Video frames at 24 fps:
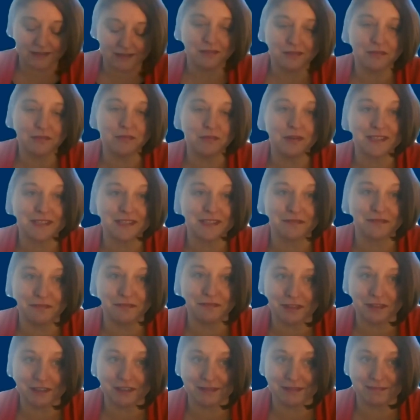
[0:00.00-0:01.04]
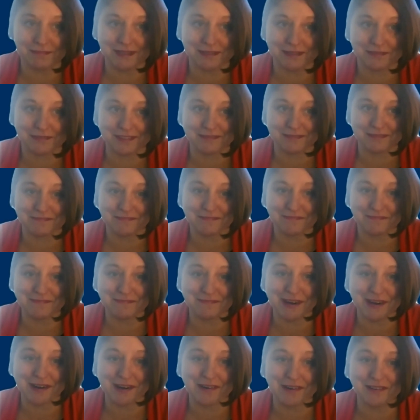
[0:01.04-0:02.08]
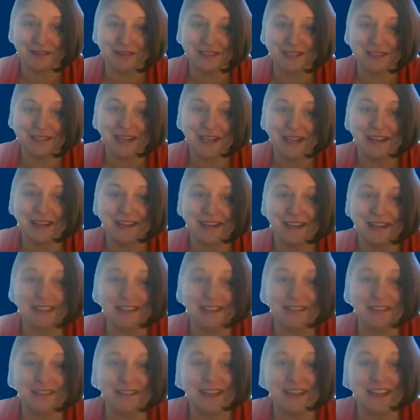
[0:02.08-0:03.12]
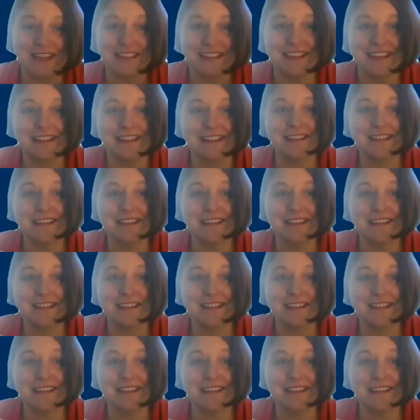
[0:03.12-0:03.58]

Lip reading: what is fun about them, because, you know, that